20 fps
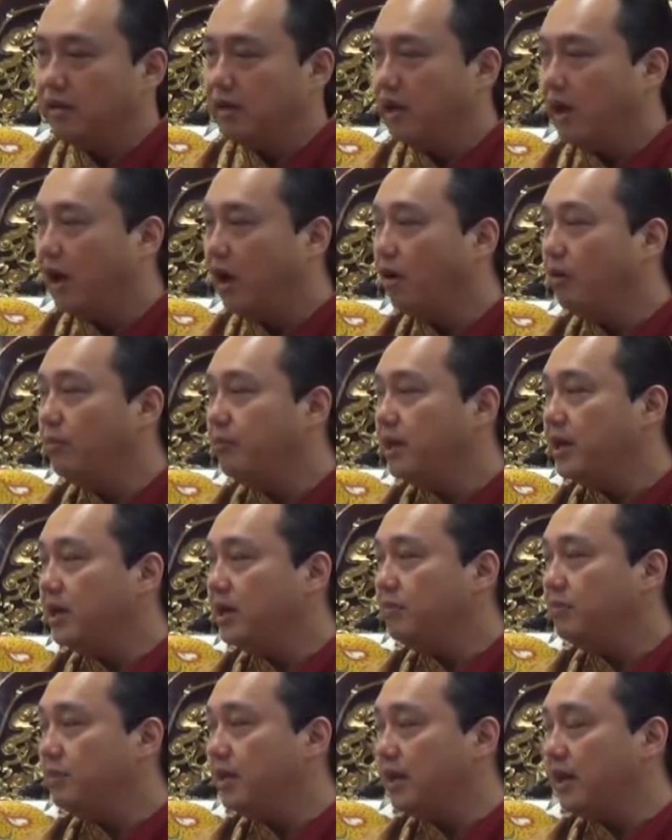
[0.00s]
How many
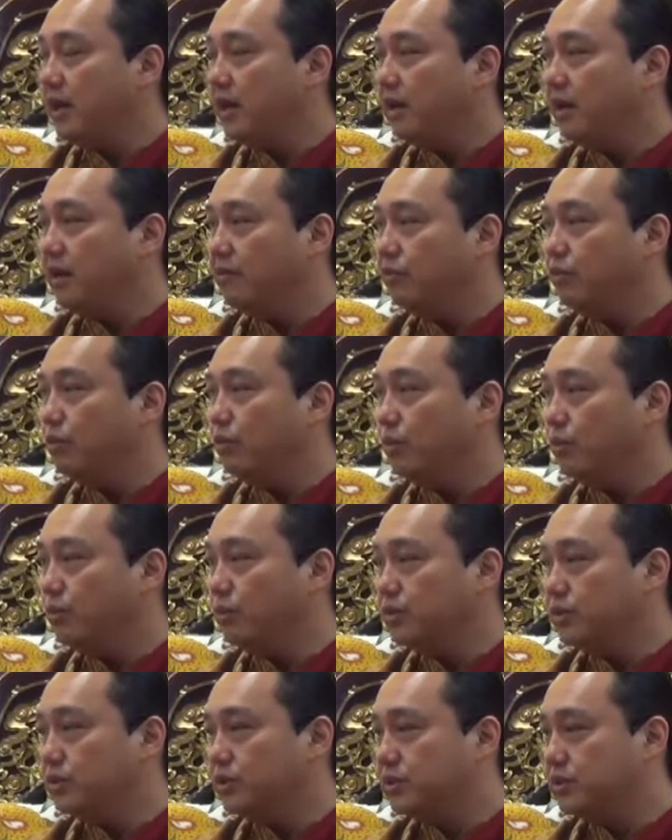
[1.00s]
million have
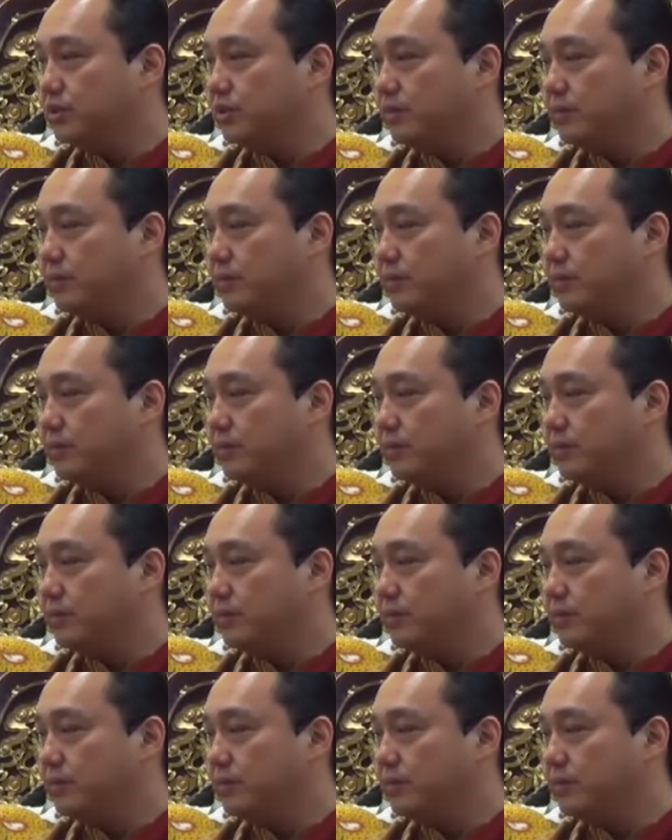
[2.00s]
gurus?